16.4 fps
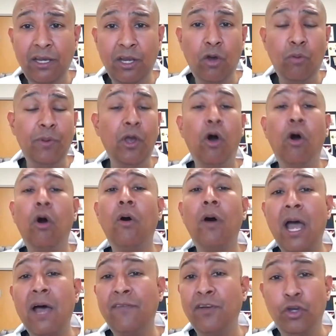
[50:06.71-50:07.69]
You know, we all
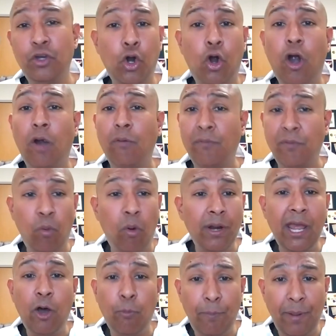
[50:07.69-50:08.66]
have a good heart. We want
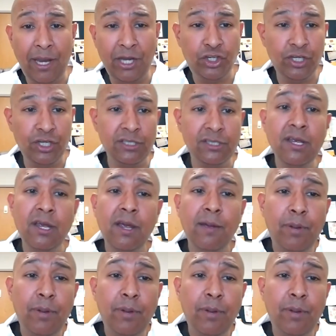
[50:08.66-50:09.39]
to help patients,